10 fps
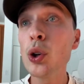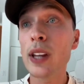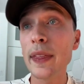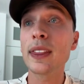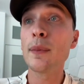
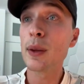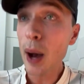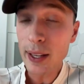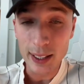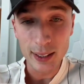who lent
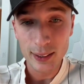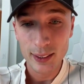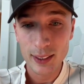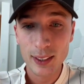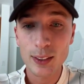them the
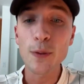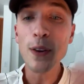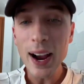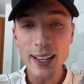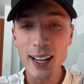money
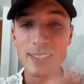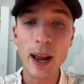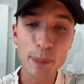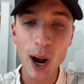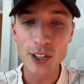to
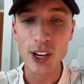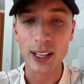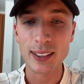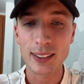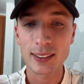finance that
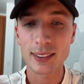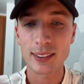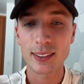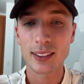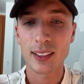project?
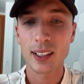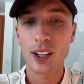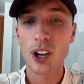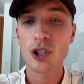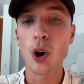
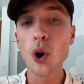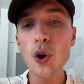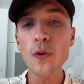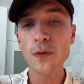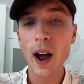
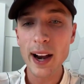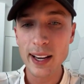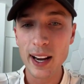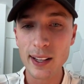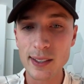So who
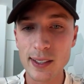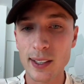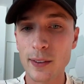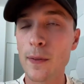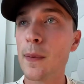
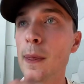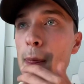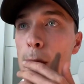financed